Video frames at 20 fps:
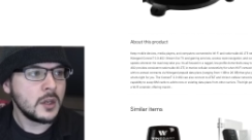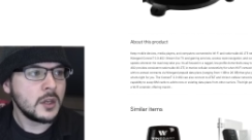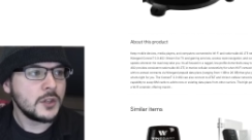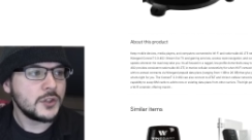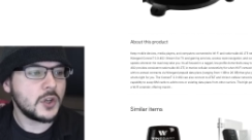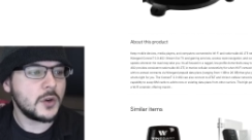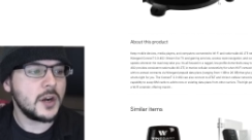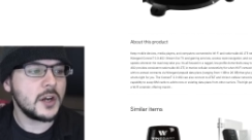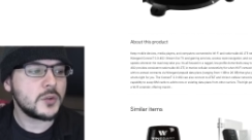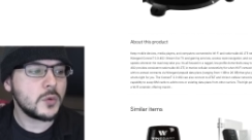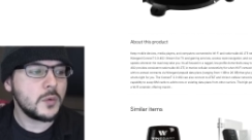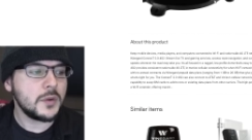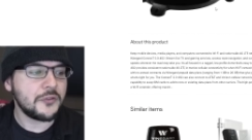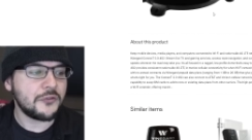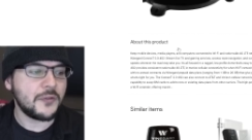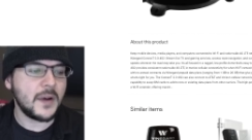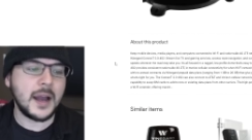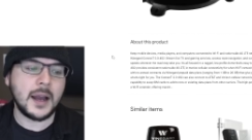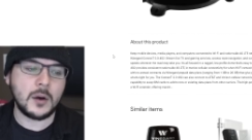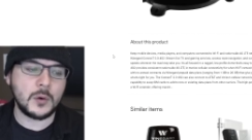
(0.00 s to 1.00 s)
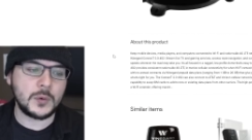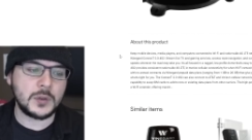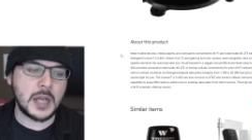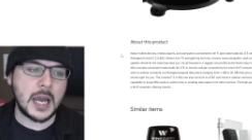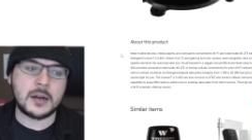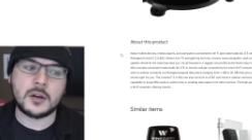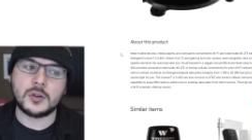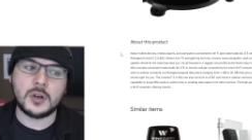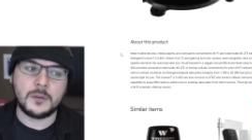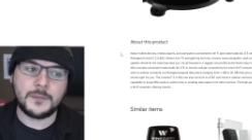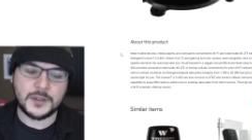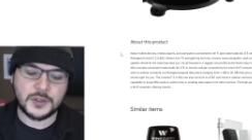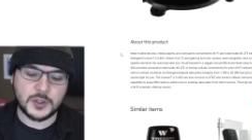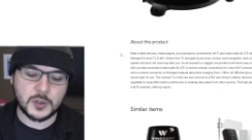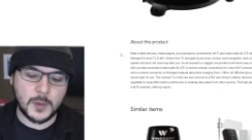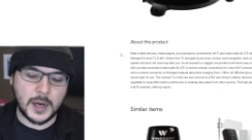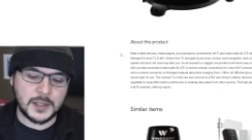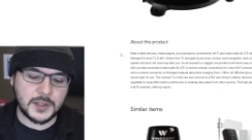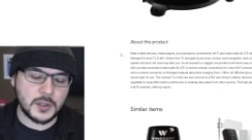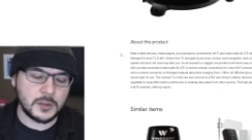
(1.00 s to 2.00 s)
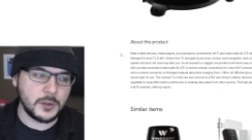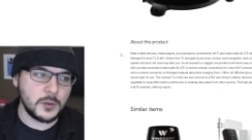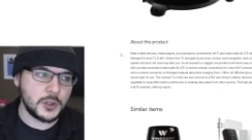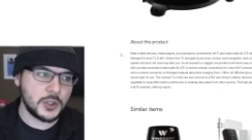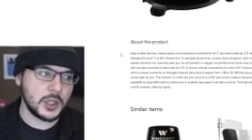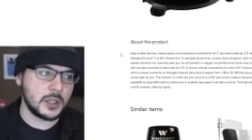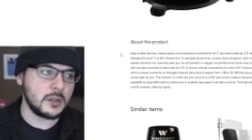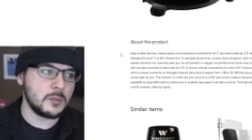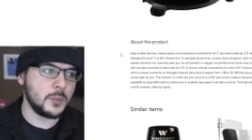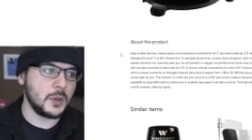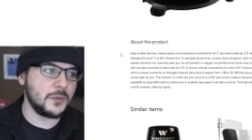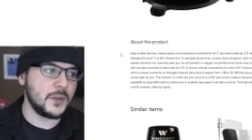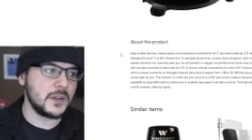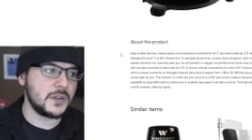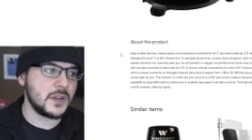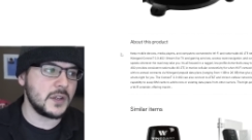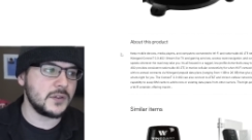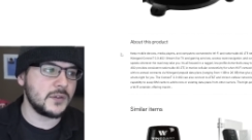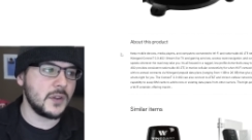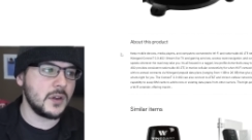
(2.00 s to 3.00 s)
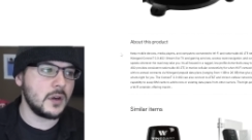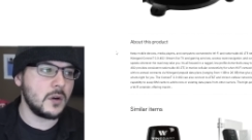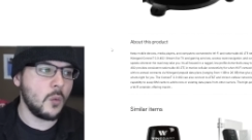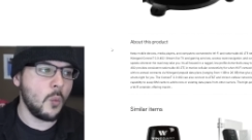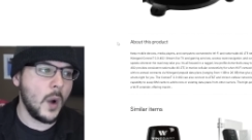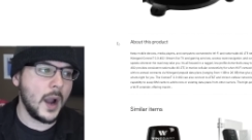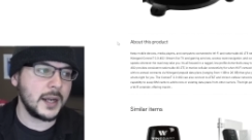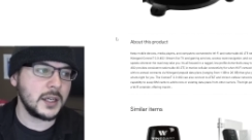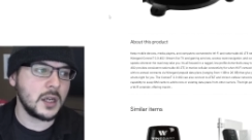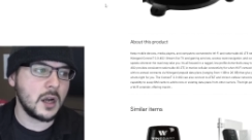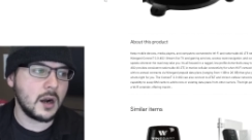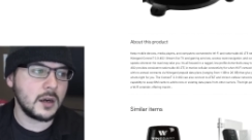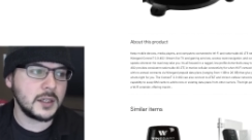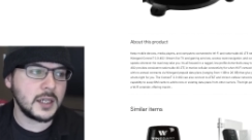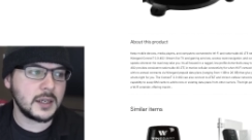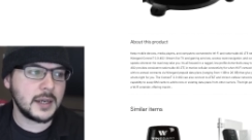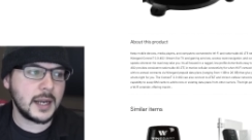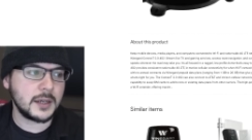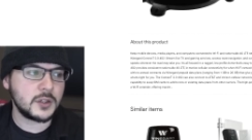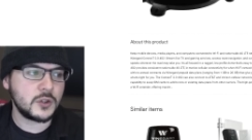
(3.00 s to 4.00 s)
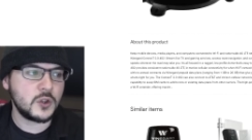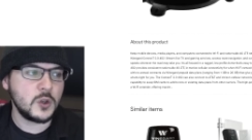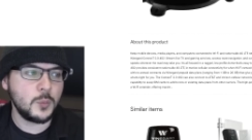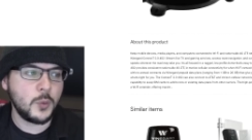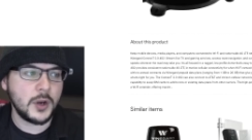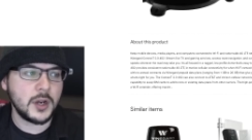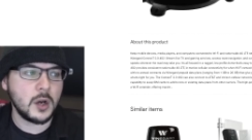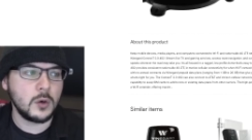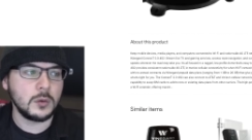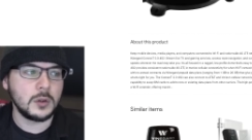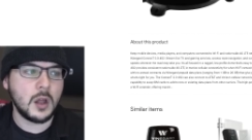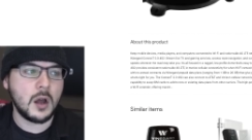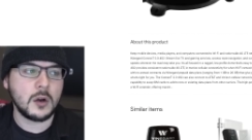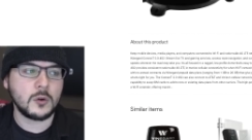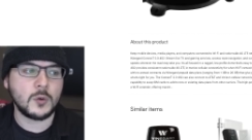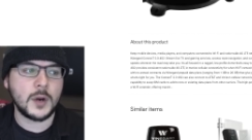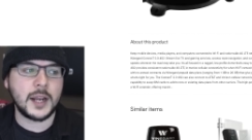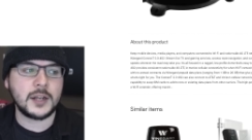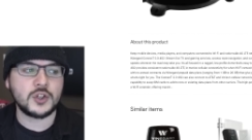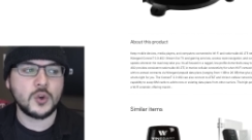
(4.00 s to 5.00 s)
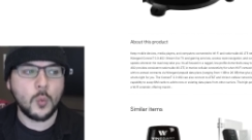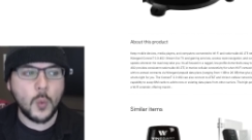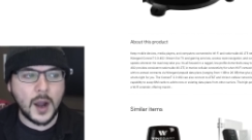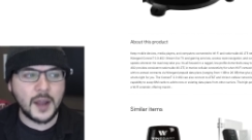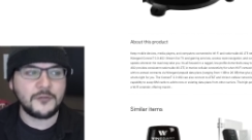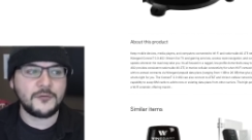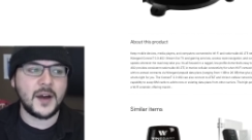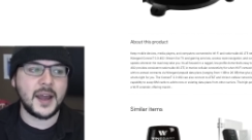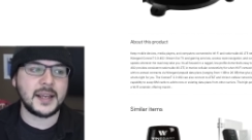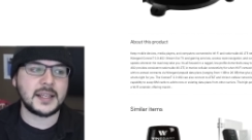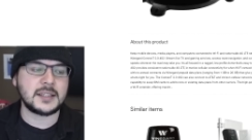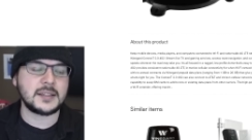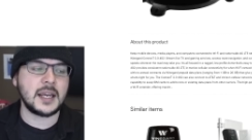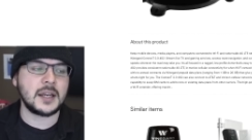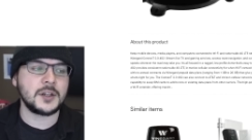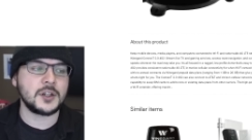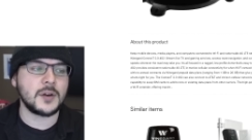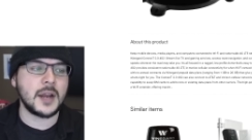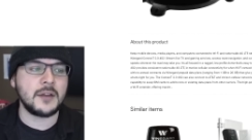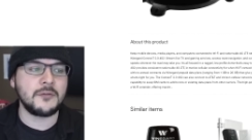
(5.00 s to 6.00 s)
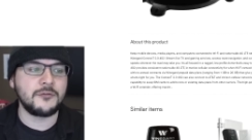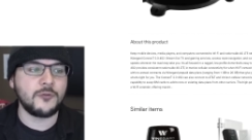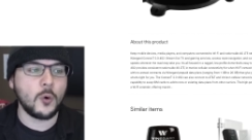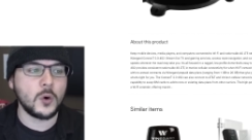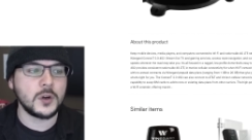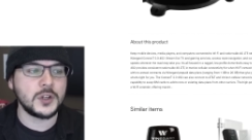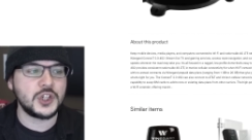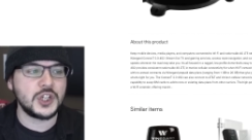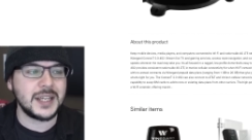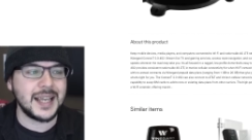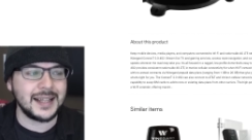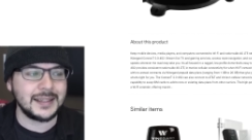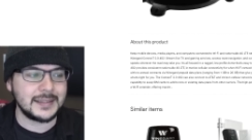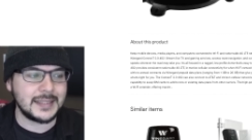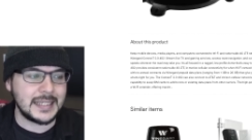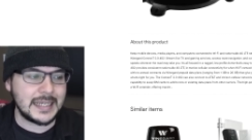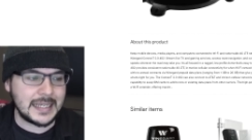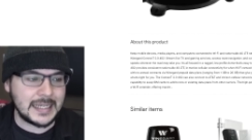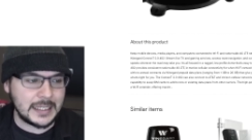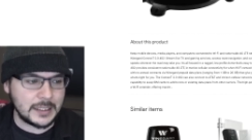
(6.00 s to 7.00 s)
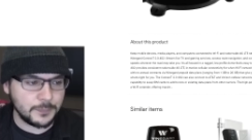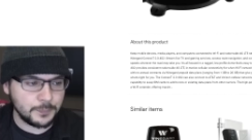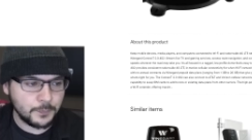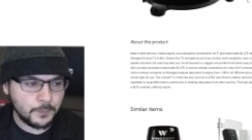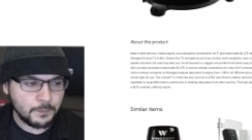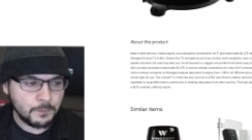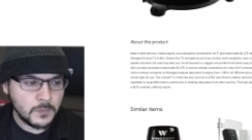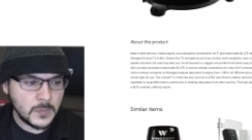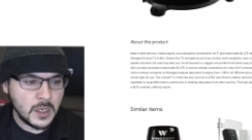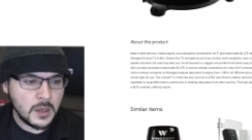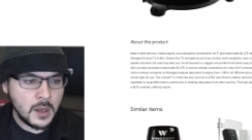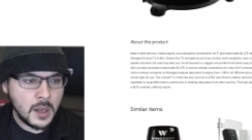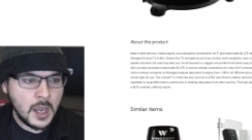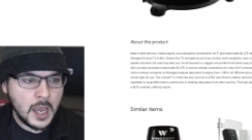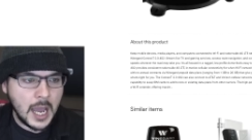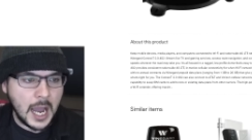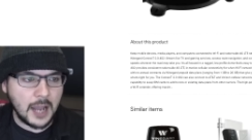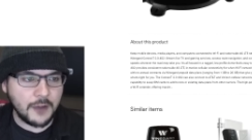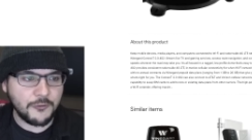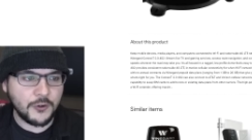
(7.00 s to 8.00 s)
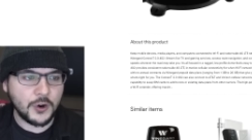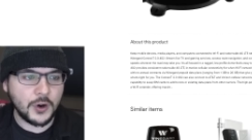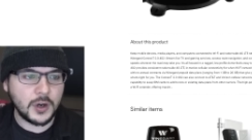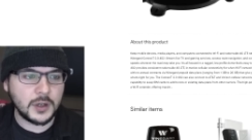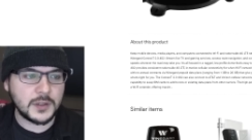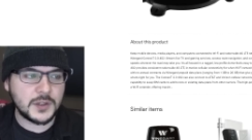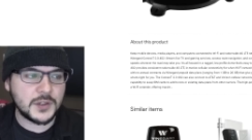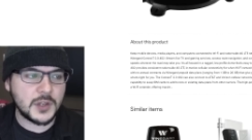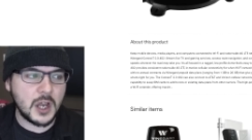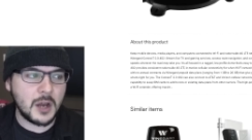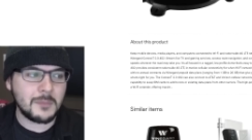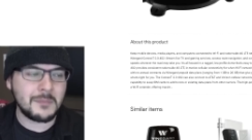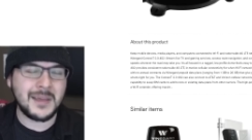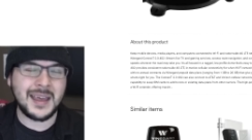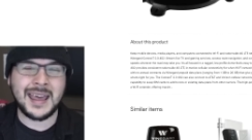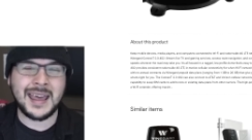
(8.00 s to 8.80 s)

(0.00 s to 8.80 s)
So here's what we found. I don't know if it's the right solution, but this is the WineGuard Connect 2.0 long-range Wi-Fi extender and 4G LTE. I've heard some